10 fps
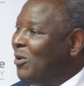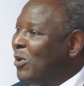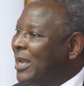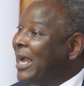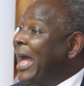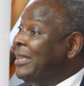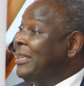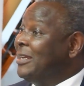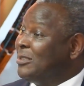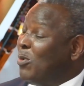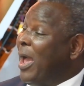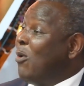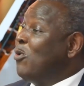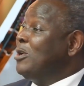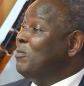When countries were
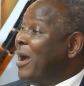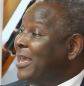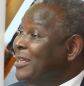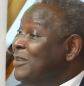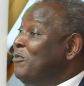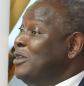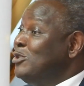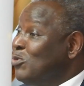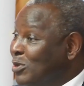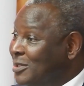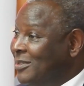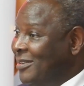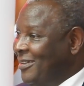owned by individuals,